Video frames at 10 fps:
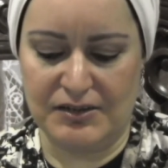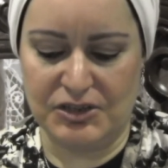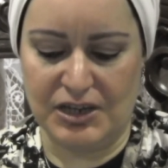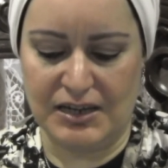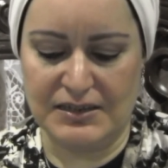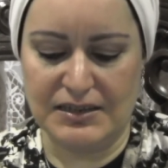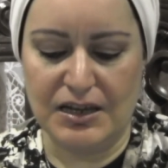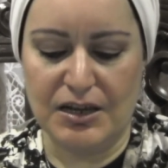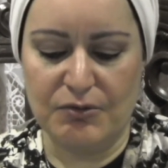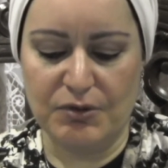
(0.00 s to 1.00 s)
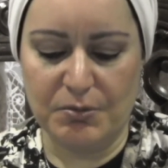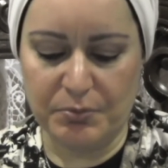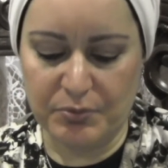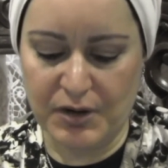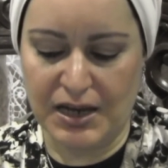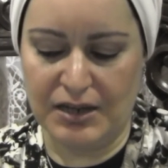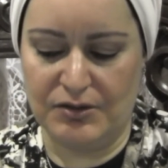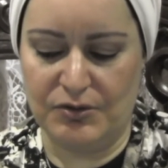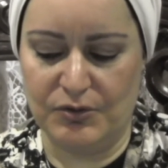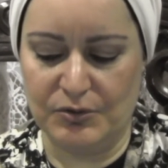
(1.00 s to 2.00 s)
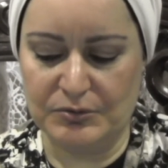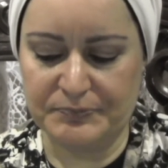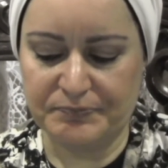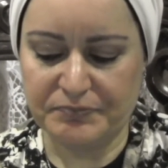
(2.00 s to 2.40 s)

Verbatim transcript: chance we're praying to you